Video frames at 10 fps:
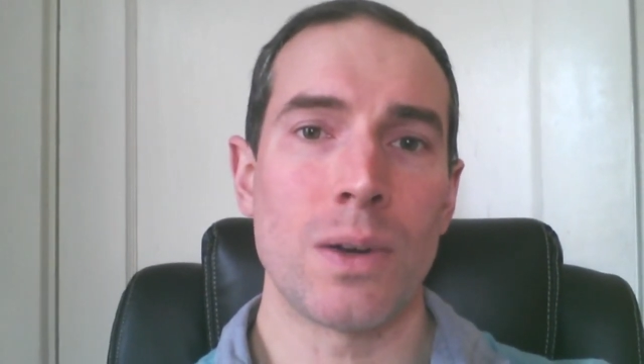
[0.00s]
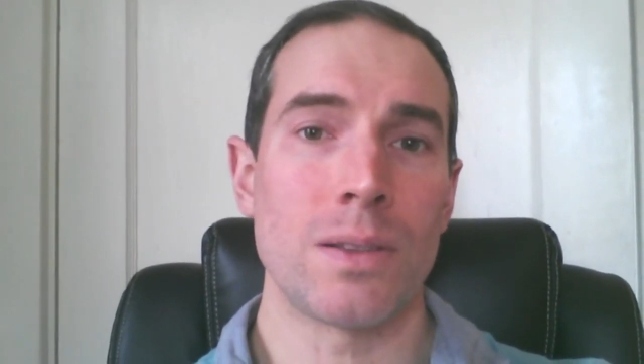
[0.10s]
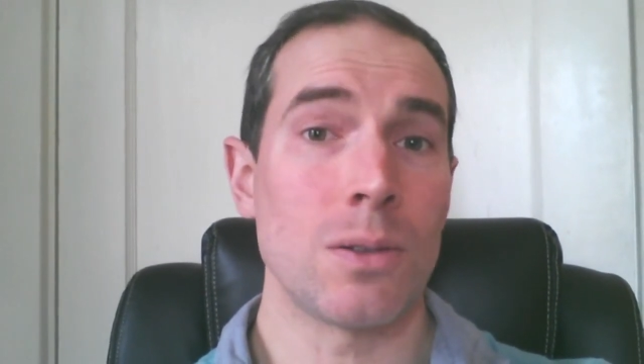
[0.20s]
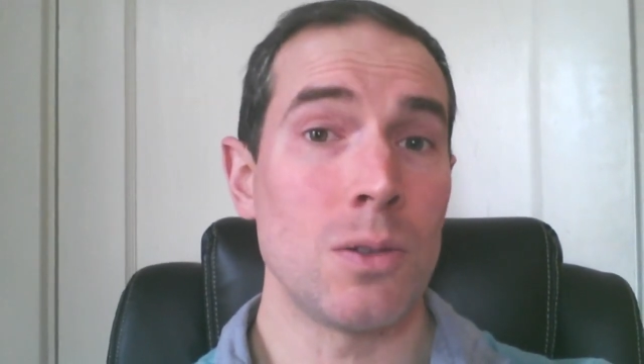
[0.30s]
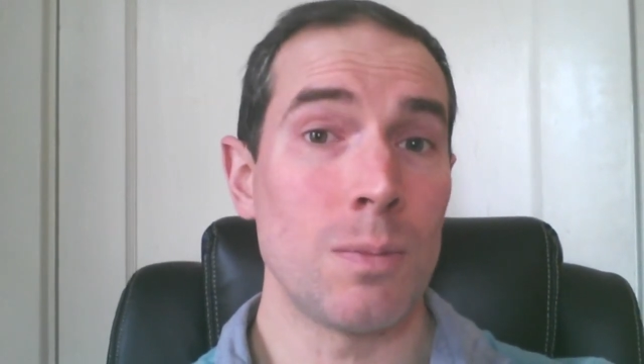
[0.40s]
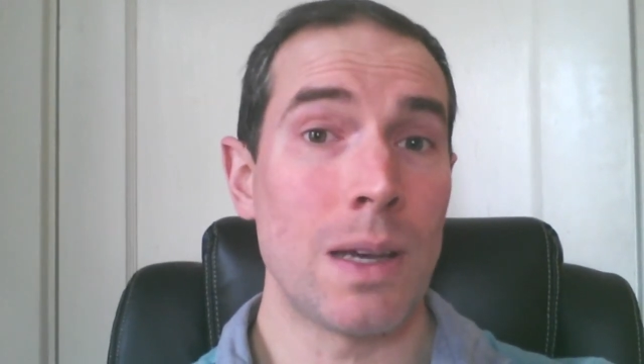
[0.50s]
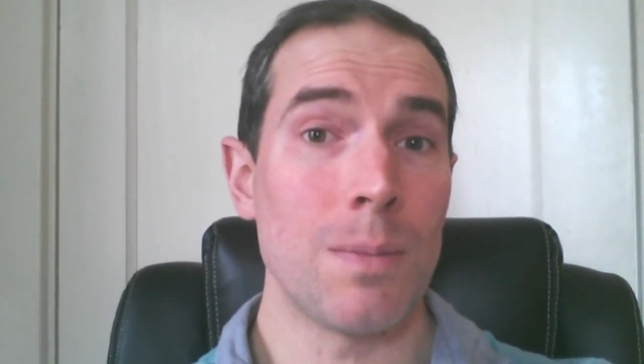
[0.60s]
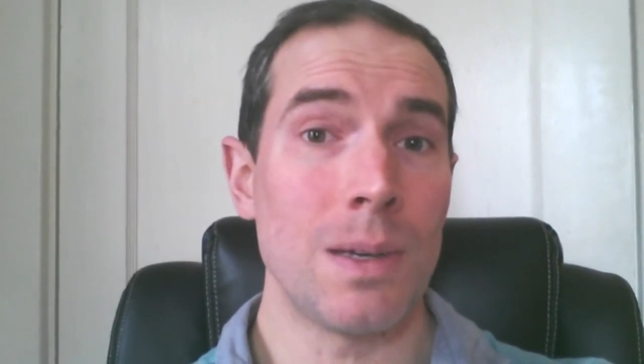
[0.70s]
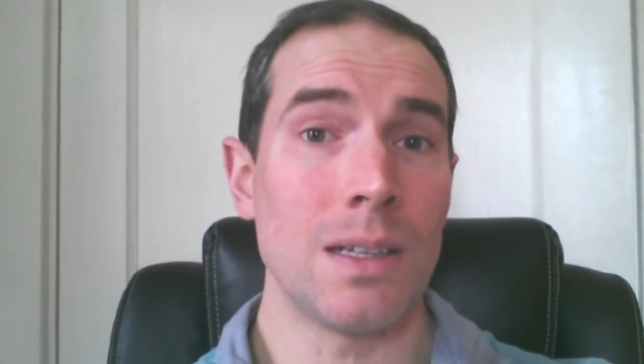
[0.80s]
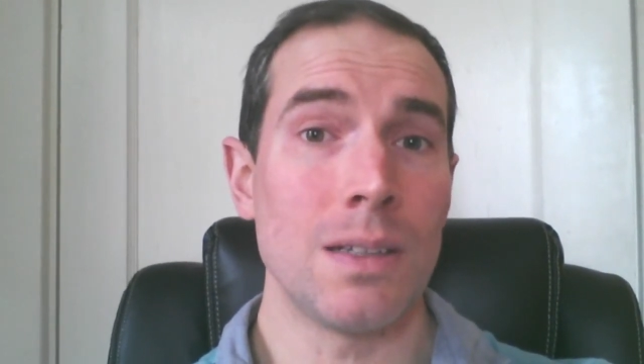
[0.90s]
whether you may
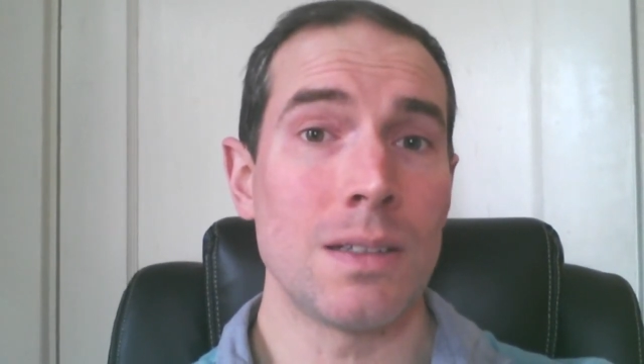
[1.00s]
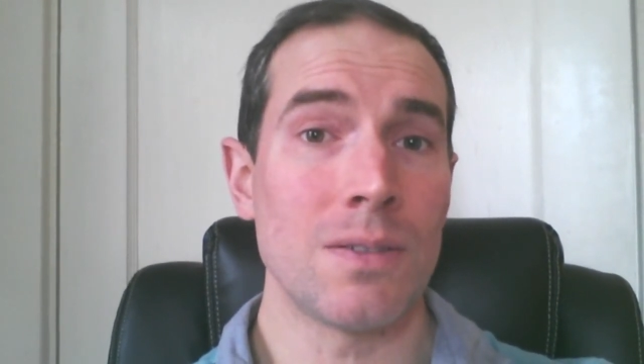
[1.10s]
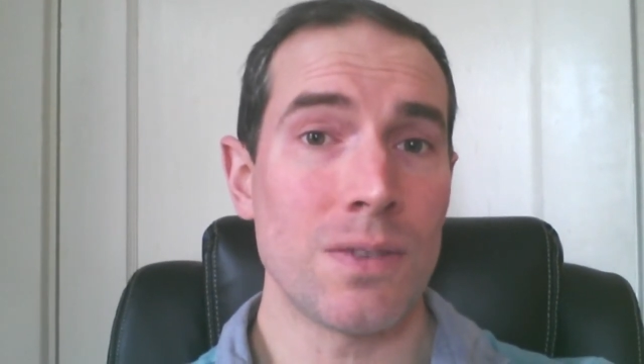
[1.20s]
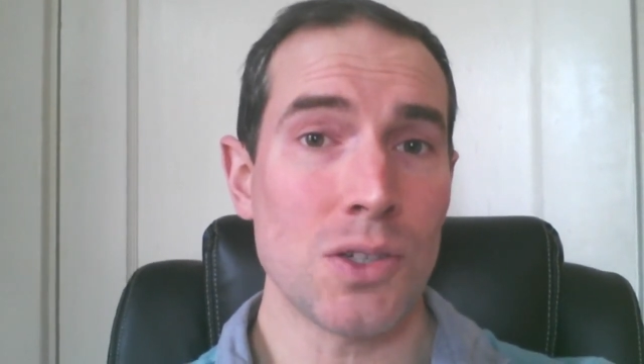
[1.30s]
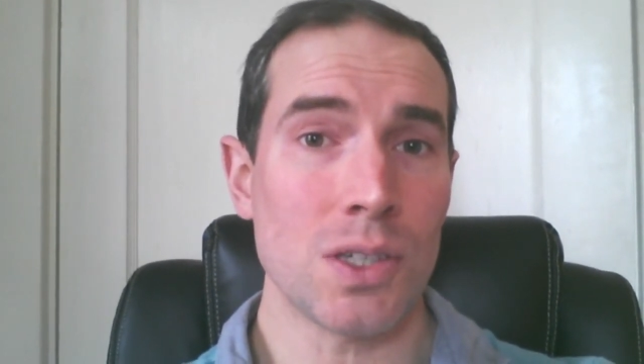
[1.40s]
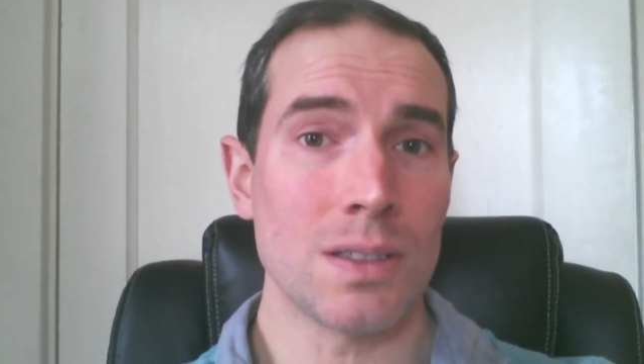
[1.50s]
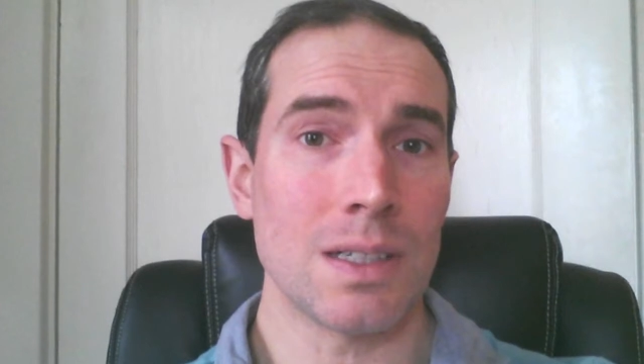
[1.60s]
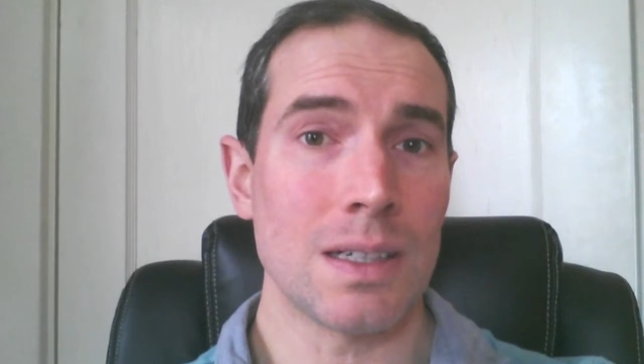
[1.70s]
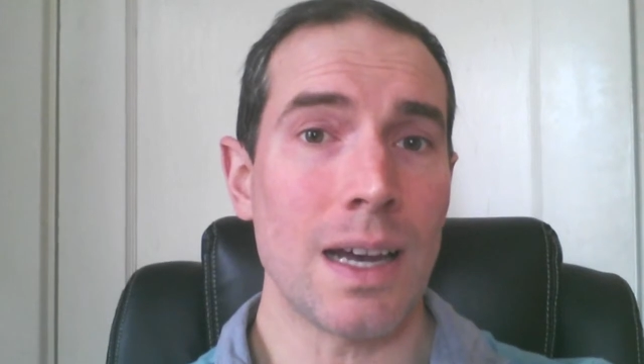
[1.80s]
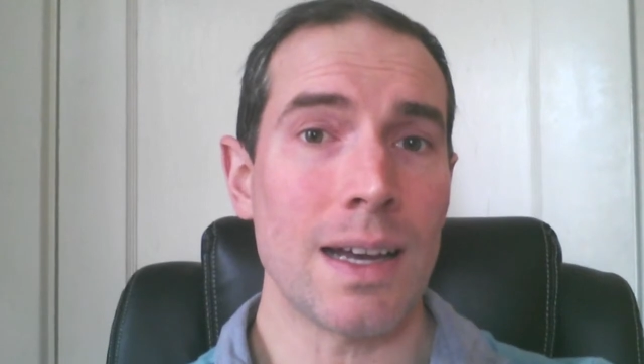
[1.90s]
be
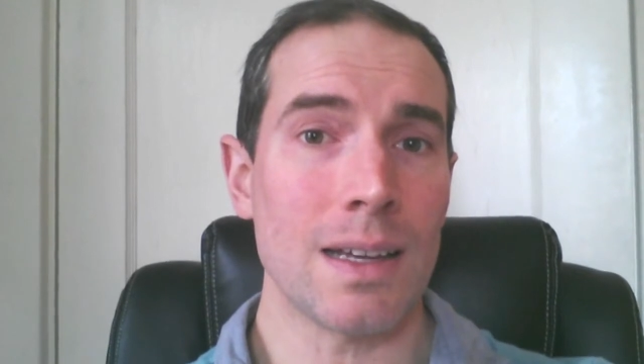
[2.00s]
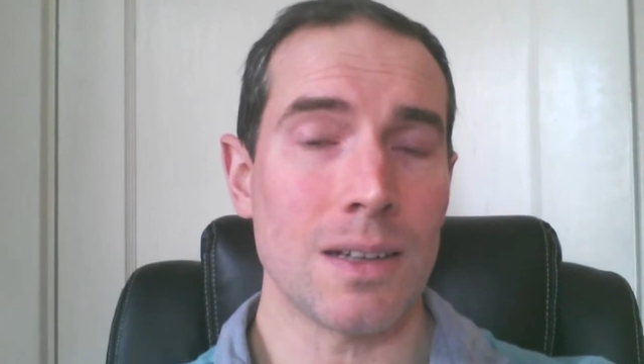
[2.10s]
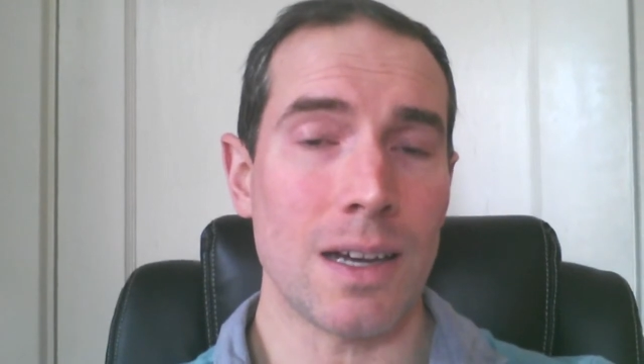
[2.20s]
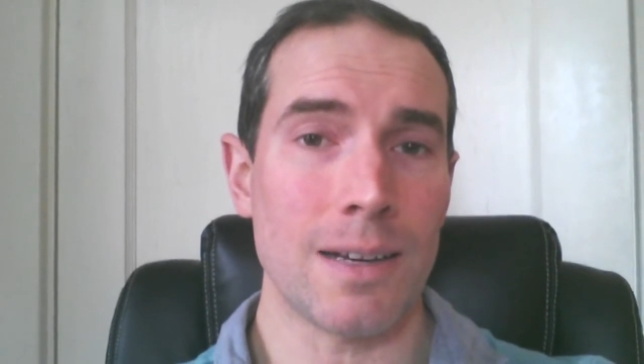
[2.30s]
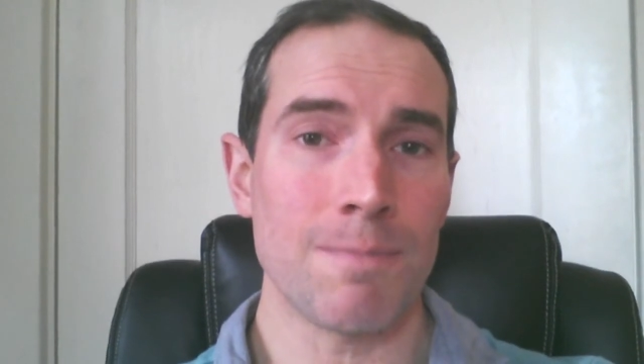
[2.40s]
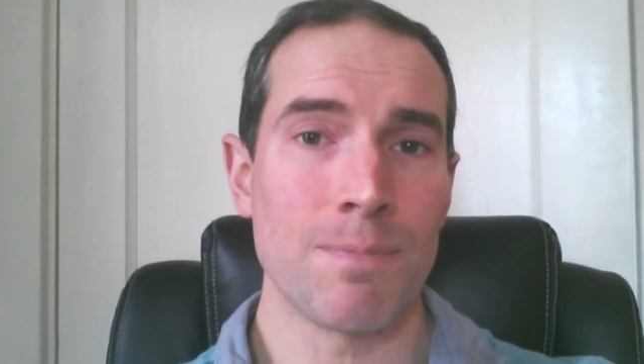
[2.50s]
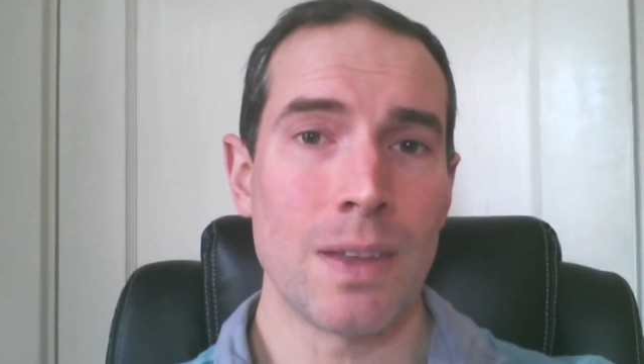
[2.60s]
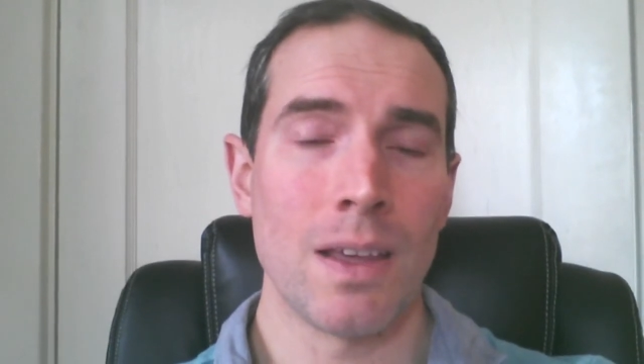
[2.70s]
deficient in iodine.